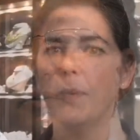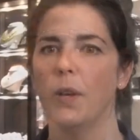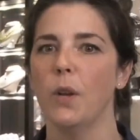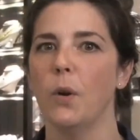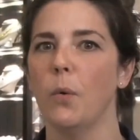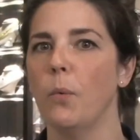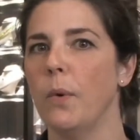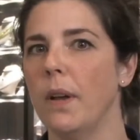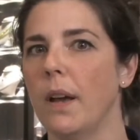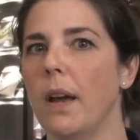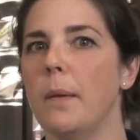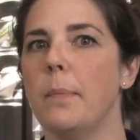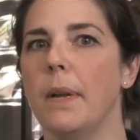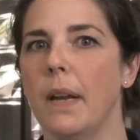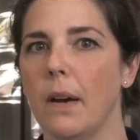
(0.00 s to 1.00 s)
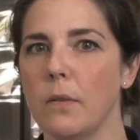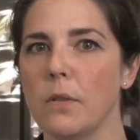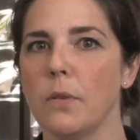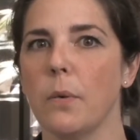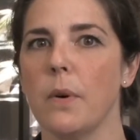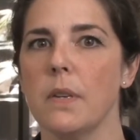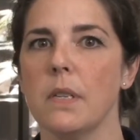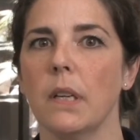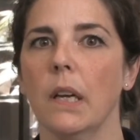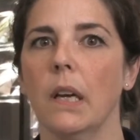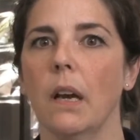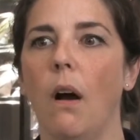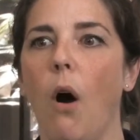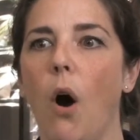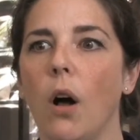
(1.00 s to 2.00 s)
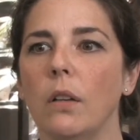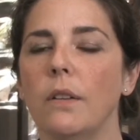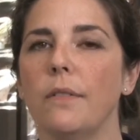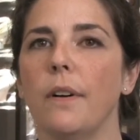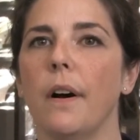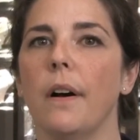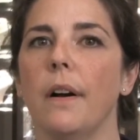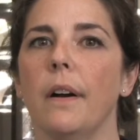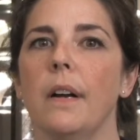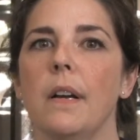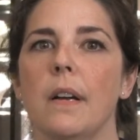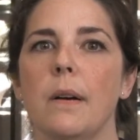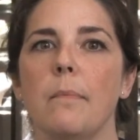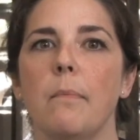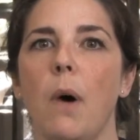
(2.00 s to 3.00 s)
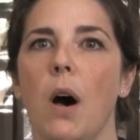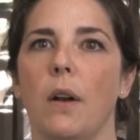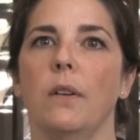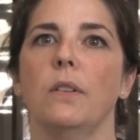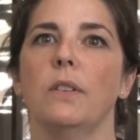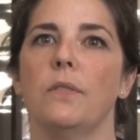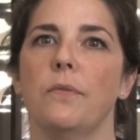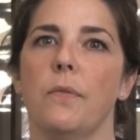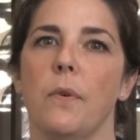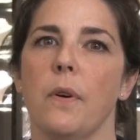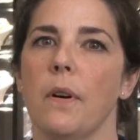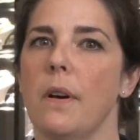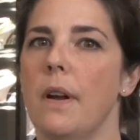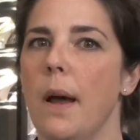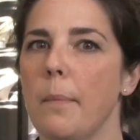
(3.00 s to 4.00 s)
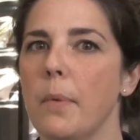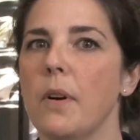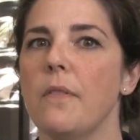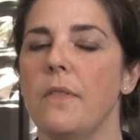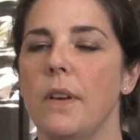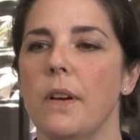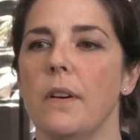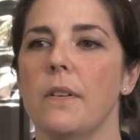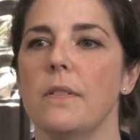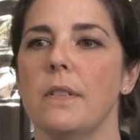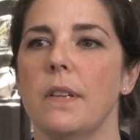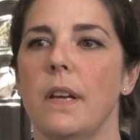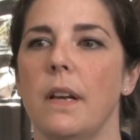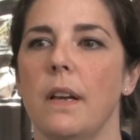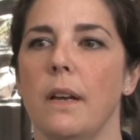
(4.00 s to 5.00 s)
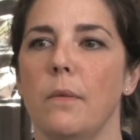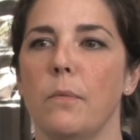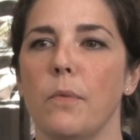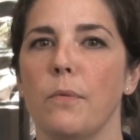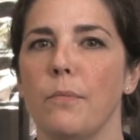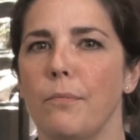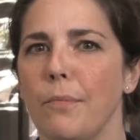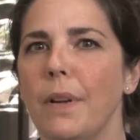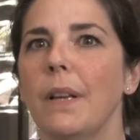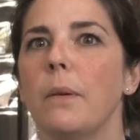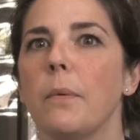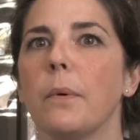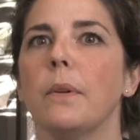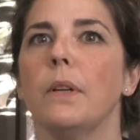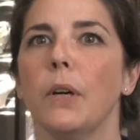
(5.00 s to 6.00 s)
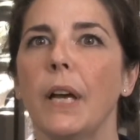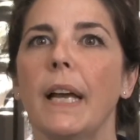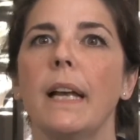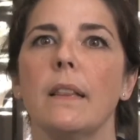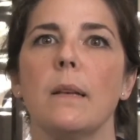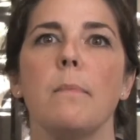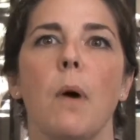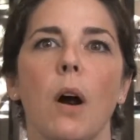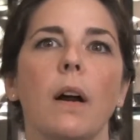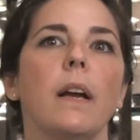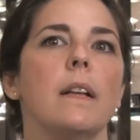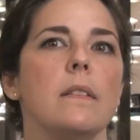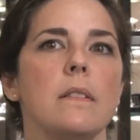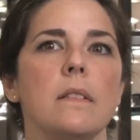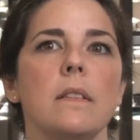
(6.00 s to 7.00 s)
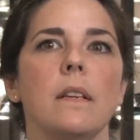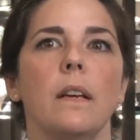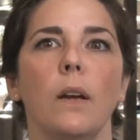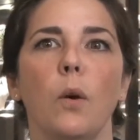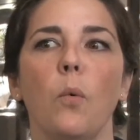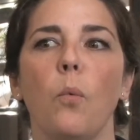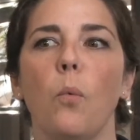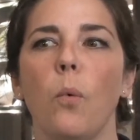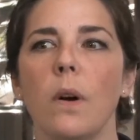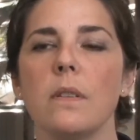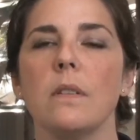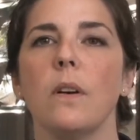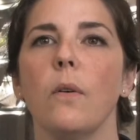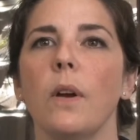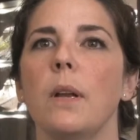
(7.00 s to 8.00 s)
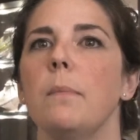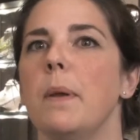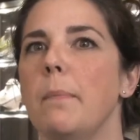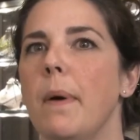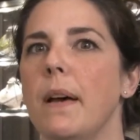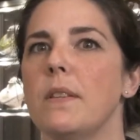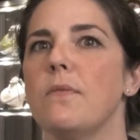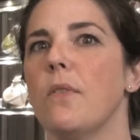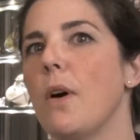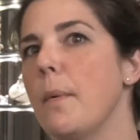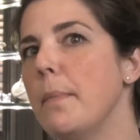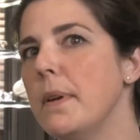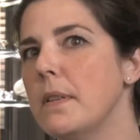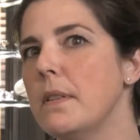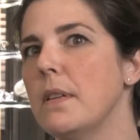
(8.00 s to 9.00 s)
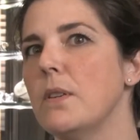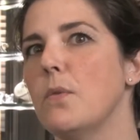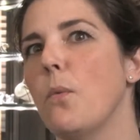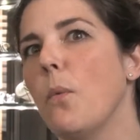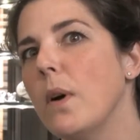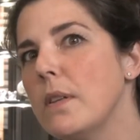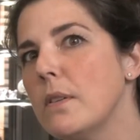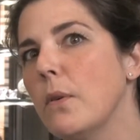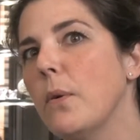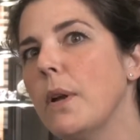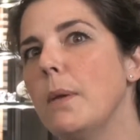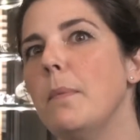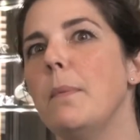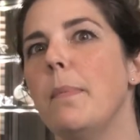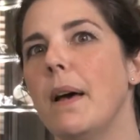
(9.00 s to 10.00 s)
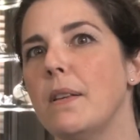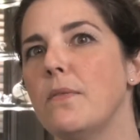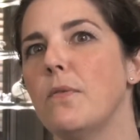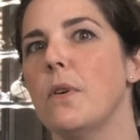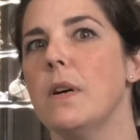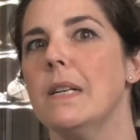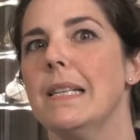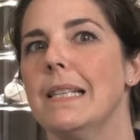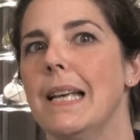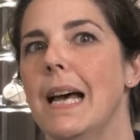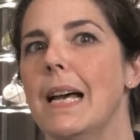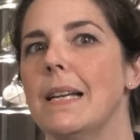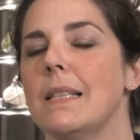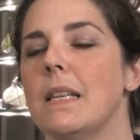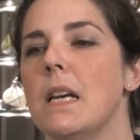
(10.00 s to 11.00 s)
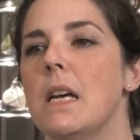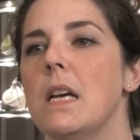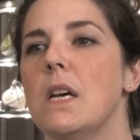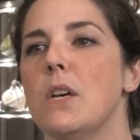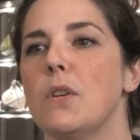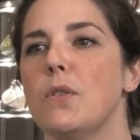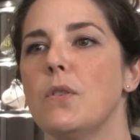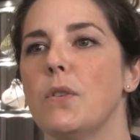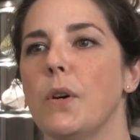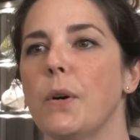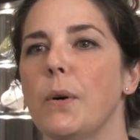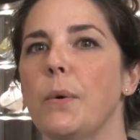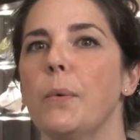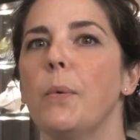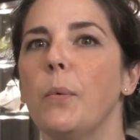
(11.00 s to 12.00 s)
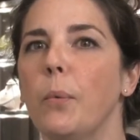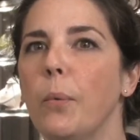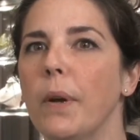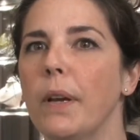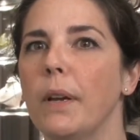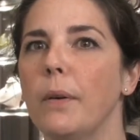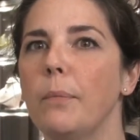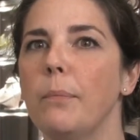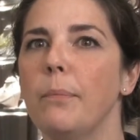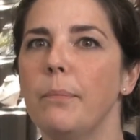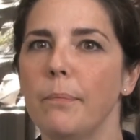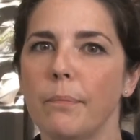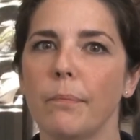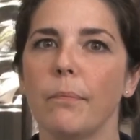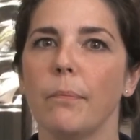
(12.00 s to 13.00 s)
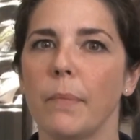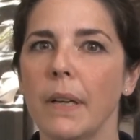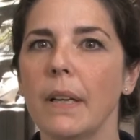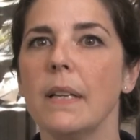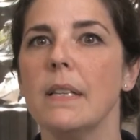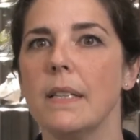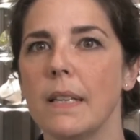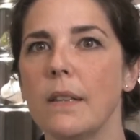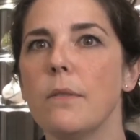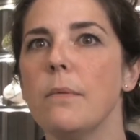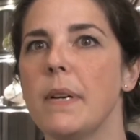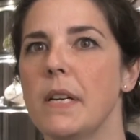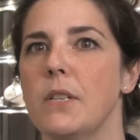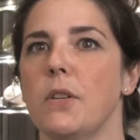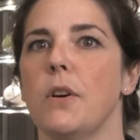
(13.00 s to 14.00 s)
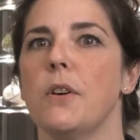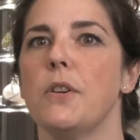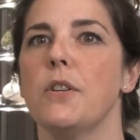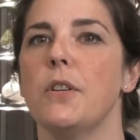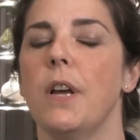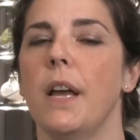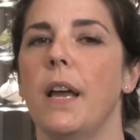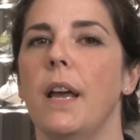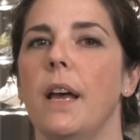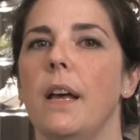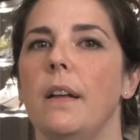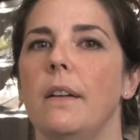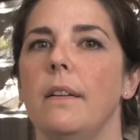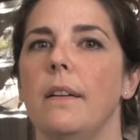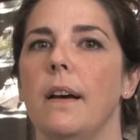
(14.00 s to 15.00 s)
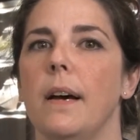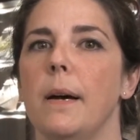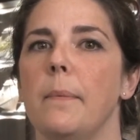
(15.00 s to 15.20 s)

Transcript: You know, we had been outsourcing all of our models for a number of years, and we're looking at the market and seeing what's going to be best for our business, what's going to be best for our designs. So we really did the research and